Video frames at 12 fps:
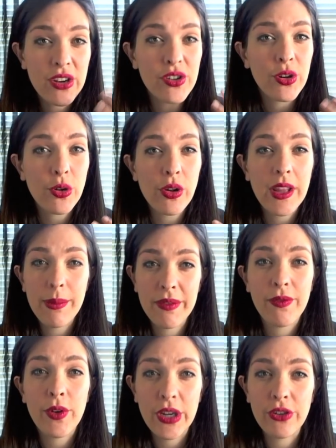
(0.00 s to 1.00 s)
internally
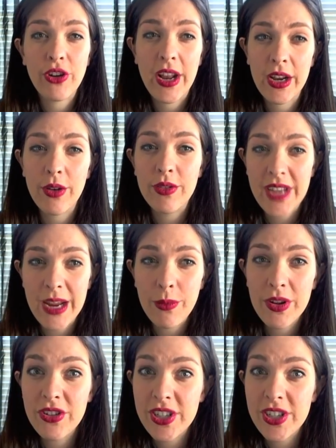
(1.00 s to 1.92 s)
before you try to go date one,